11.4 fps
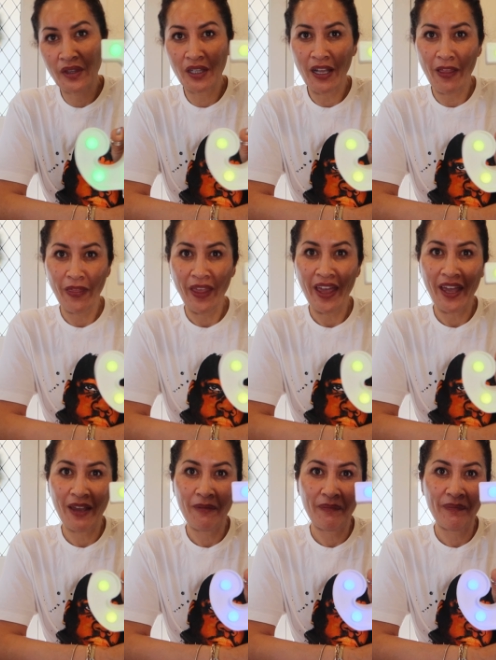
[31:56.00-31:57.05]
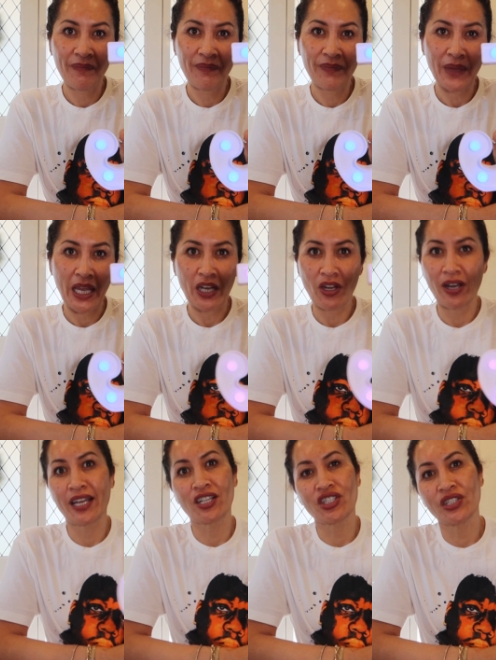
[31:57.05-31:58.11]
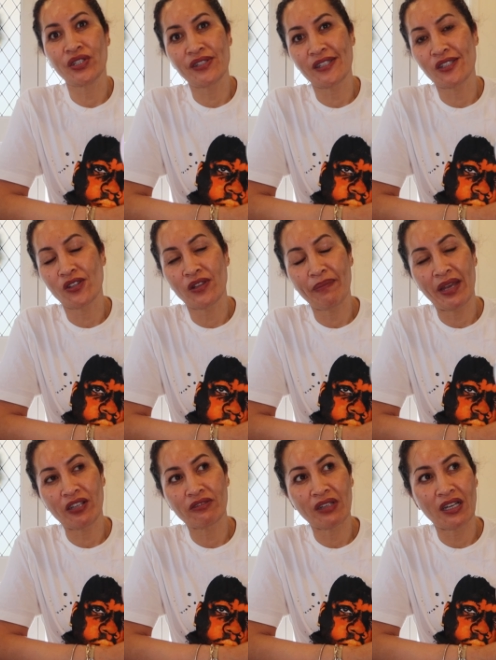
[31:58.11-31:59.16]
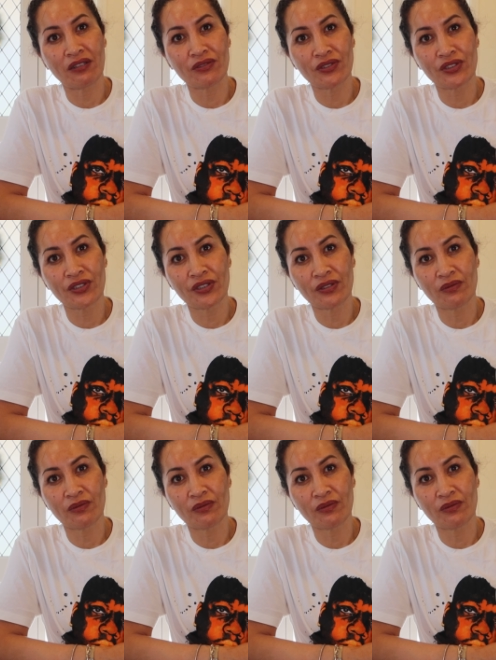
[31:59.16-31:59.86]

Like that. And I actually use this on the background.